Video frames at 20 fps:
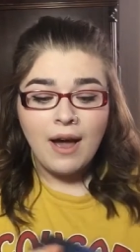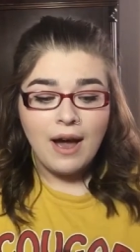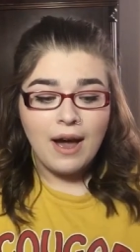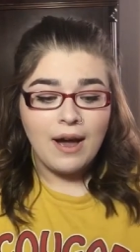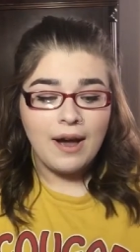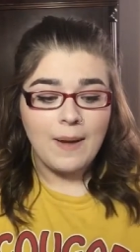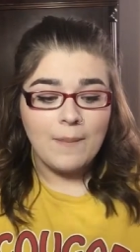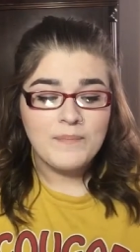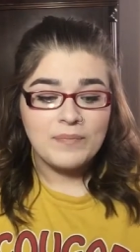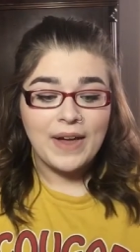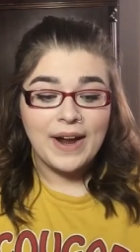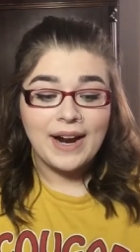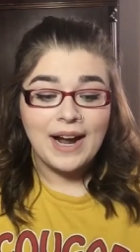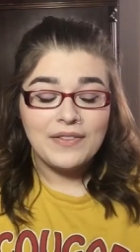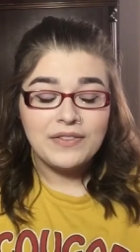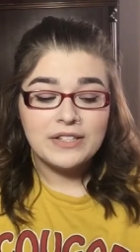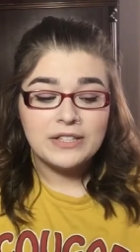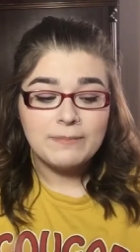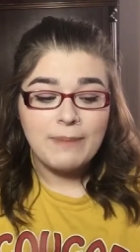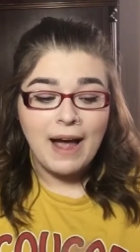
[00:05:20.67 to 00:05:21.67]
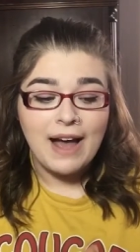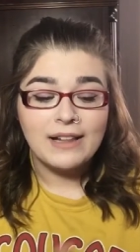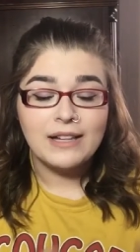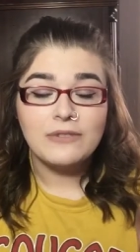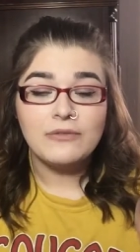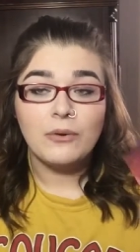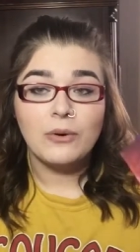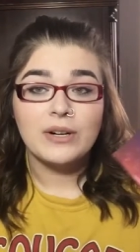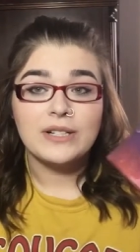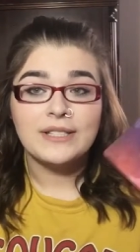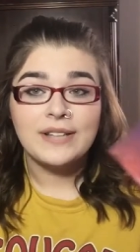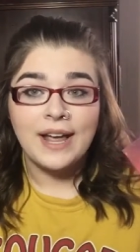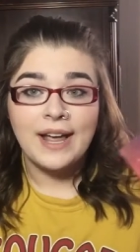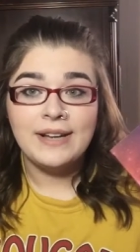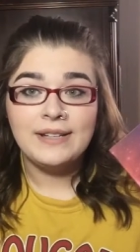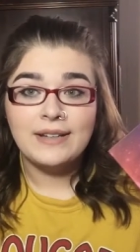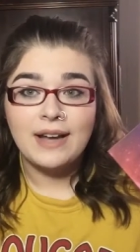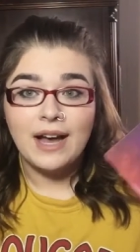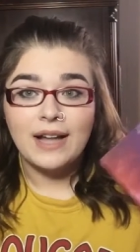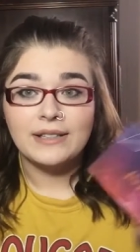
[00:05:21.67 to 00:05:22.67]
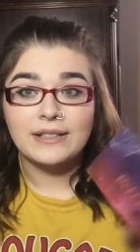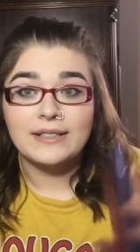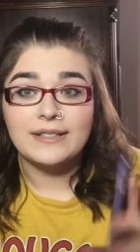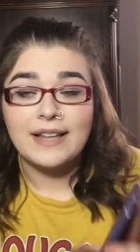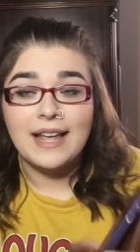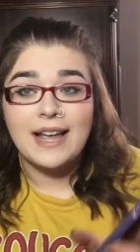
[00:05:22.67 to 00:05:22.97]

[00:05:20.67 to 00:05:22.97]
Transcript: I got this palette for $10,